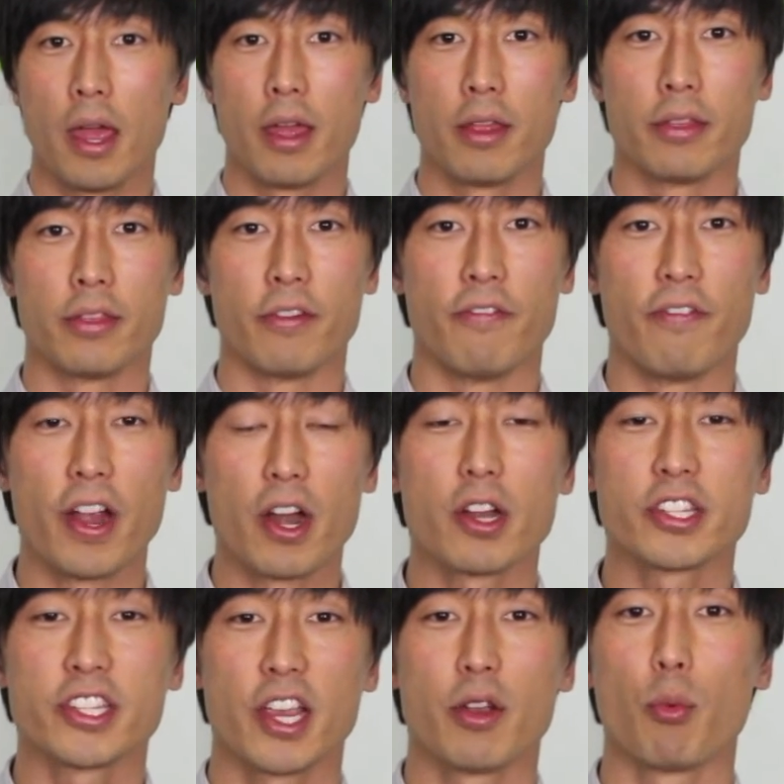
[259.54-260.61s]
And the very
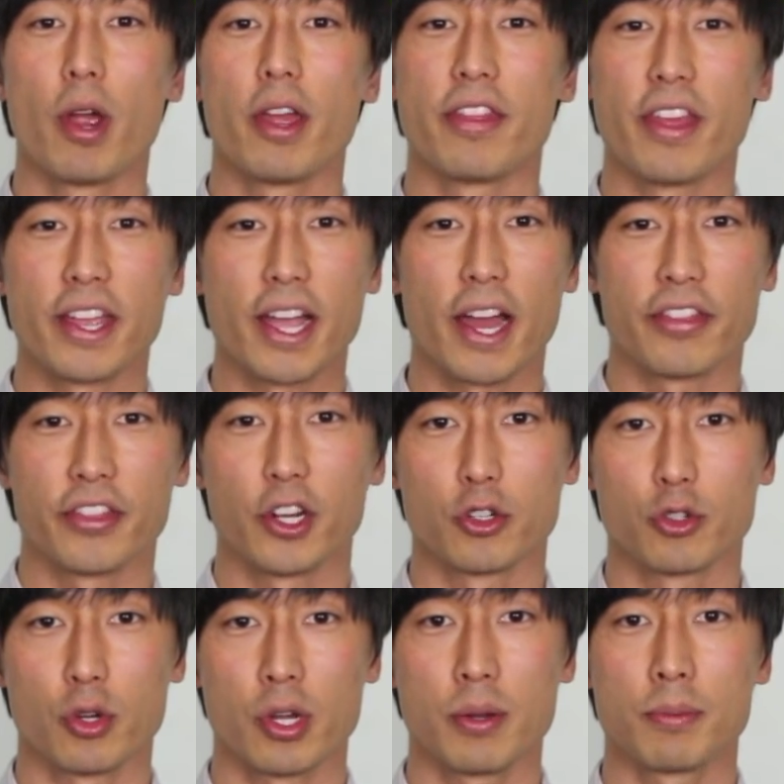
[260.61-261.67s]
same way they got their
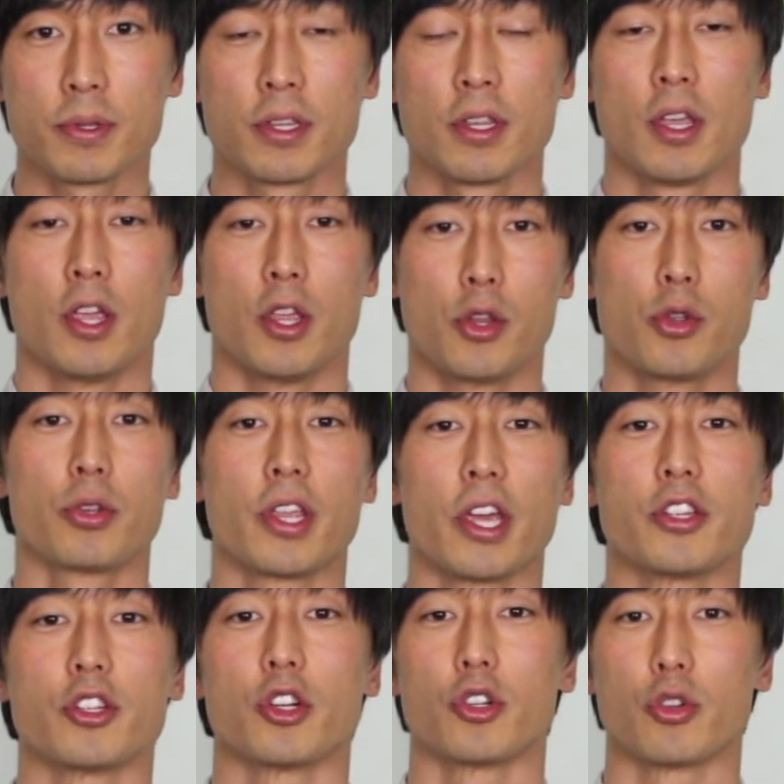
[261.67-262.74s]
dreams, you can
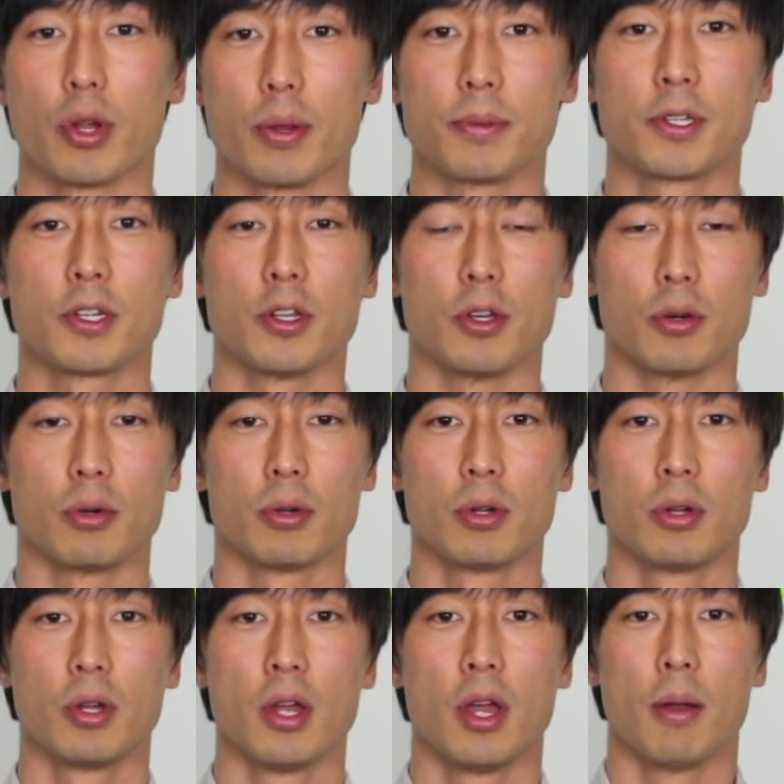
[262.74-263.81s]
get your dreams too.
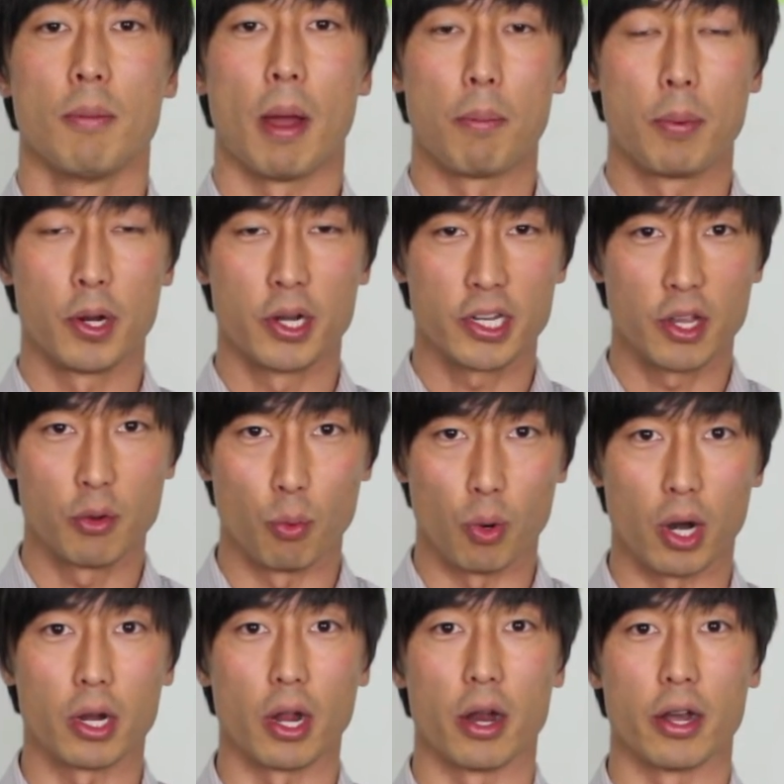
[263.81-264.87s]
By putting in
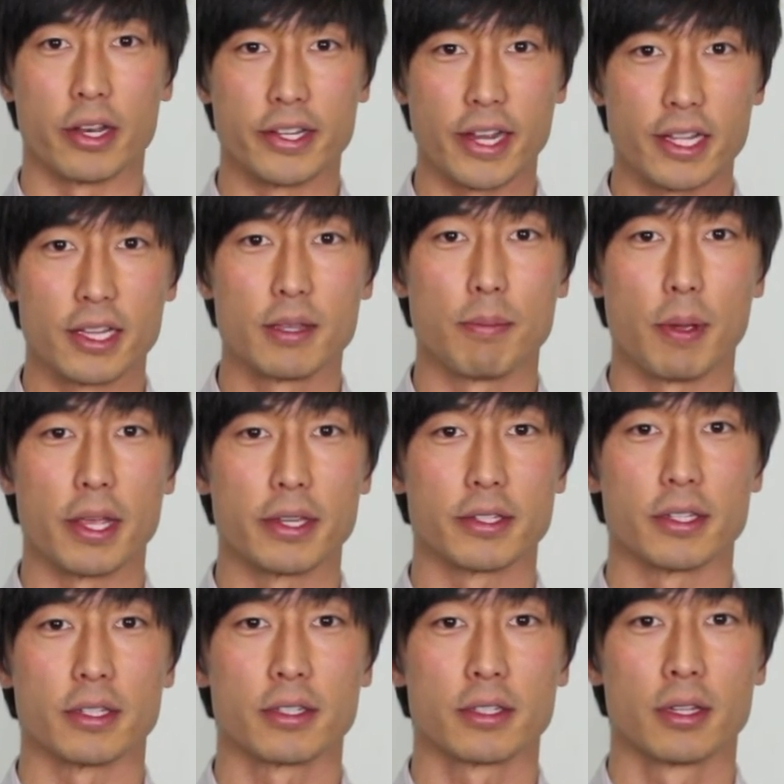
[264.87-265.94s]
work on a daily
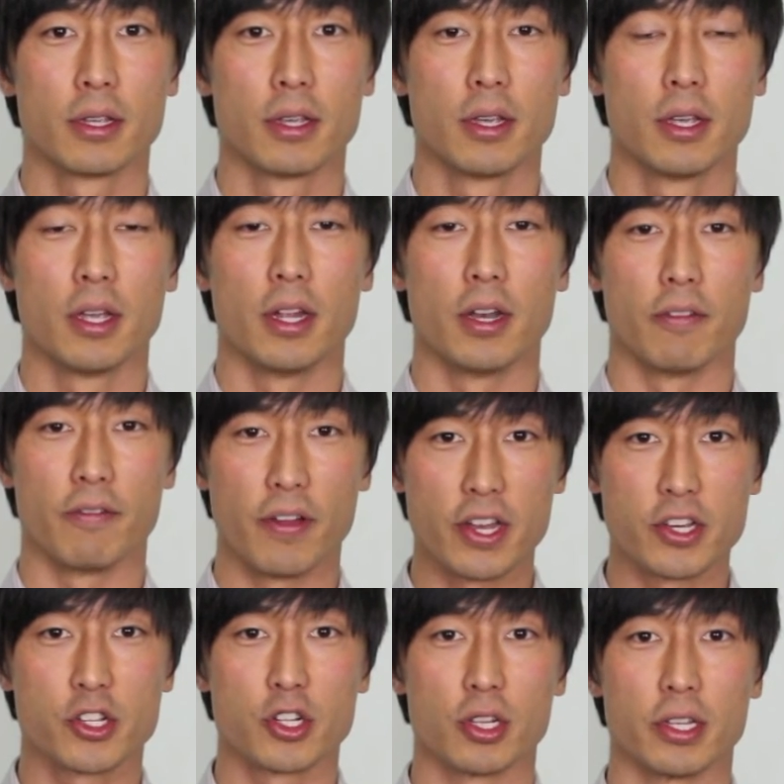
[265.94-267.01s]
basis, and
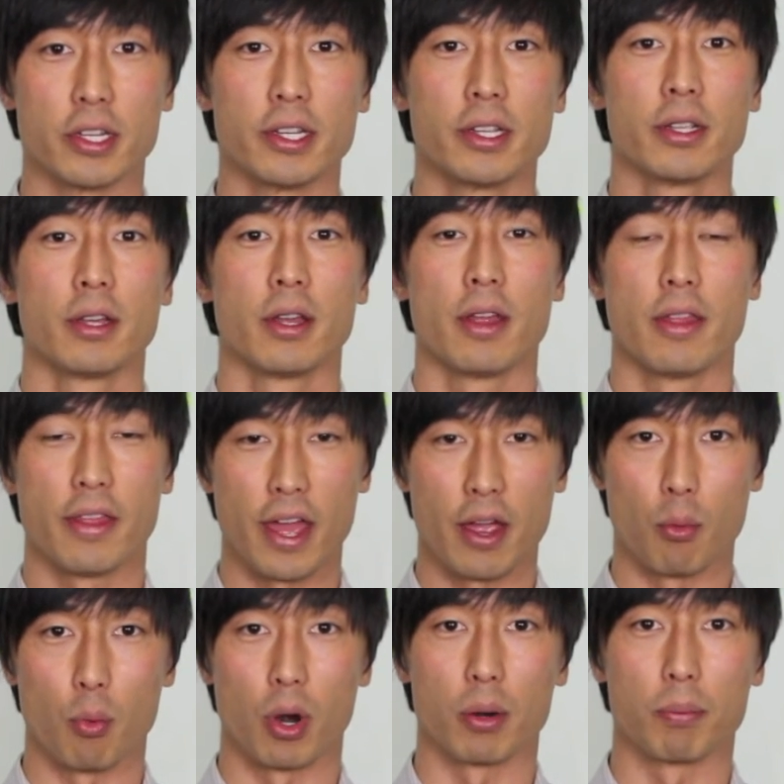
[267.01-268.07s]
eventually
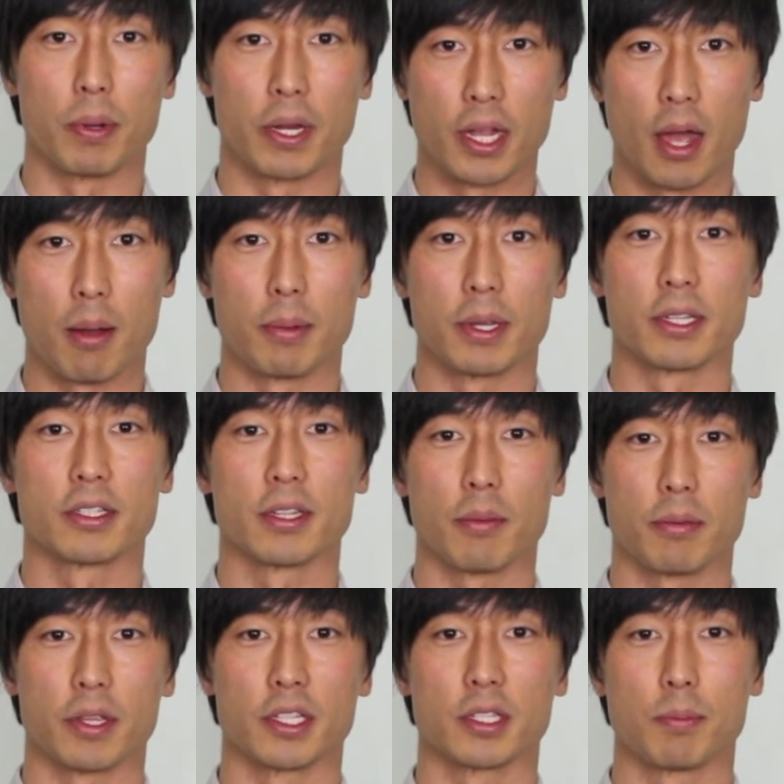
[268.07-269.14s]
that work becoming
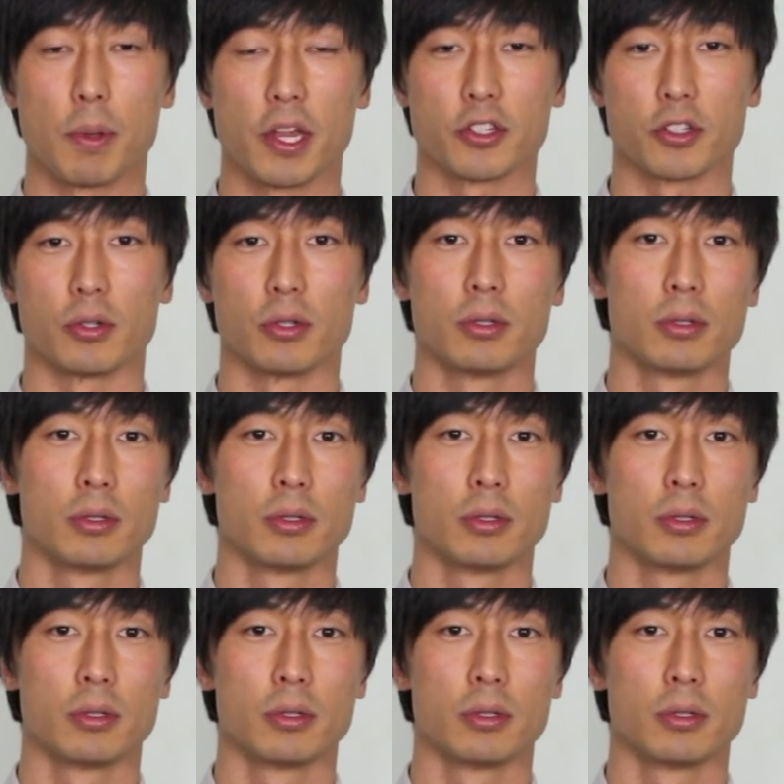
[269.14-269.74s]
something special.